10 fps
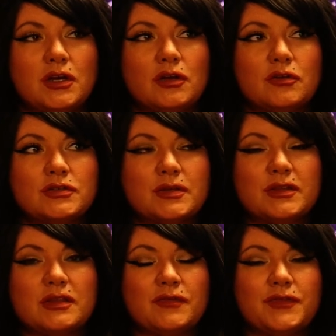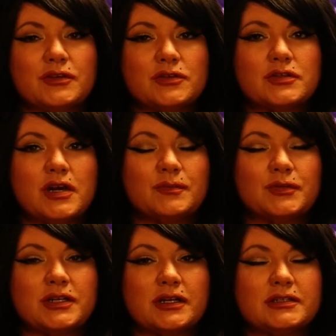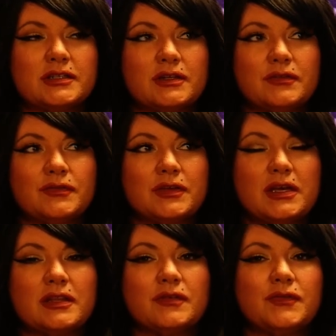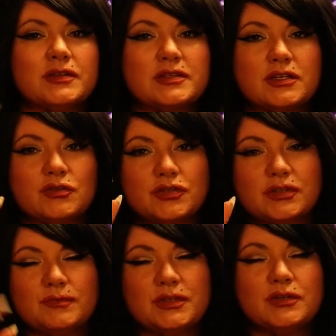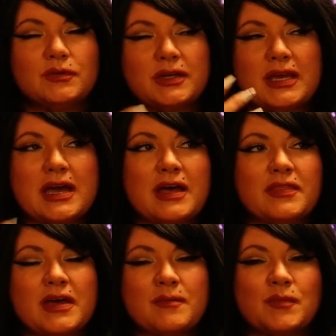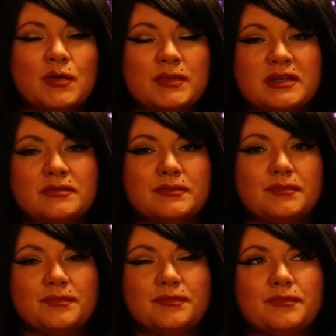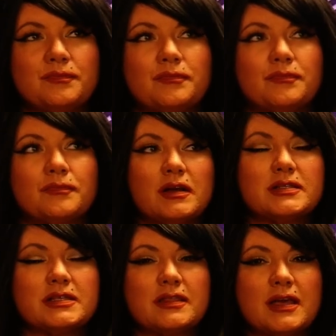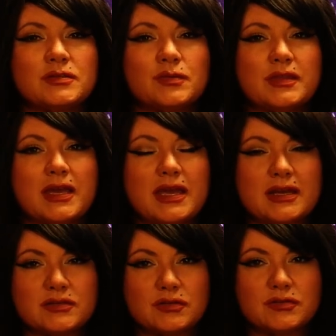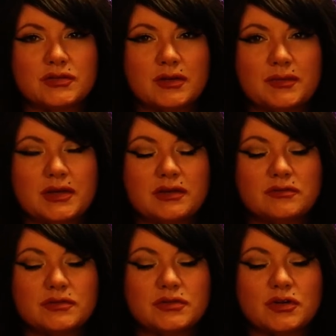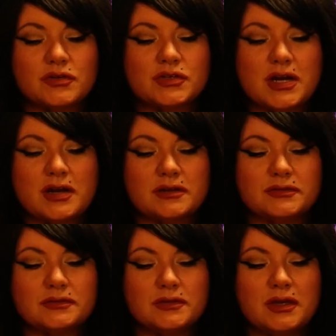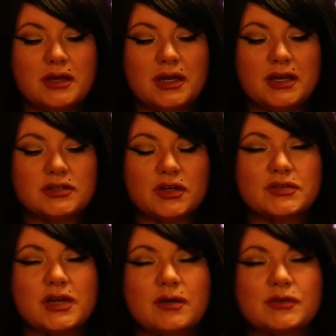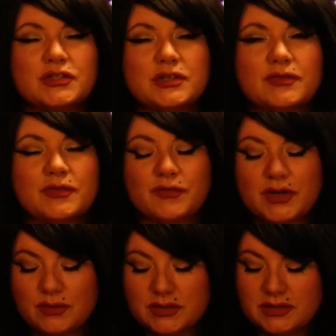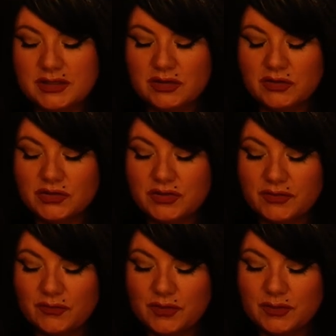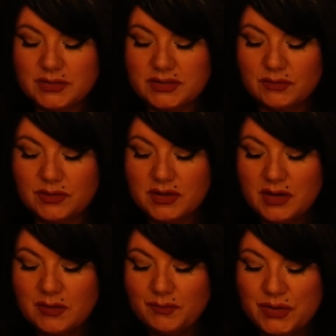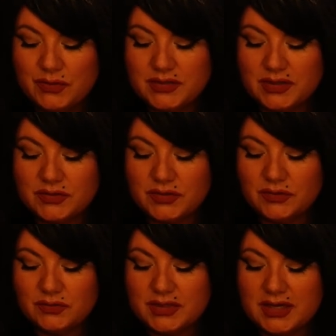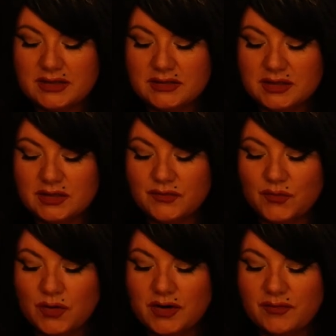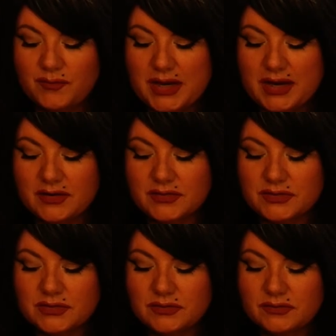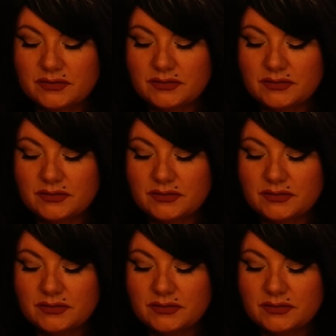Go do something that feels non-productive, that feels like you shouldn't be doing at that moment. Because then that's where the answers come in, Star Child. And it's also how we shift the frequency. You can shift the frequency with music too to get into this Four of Bears.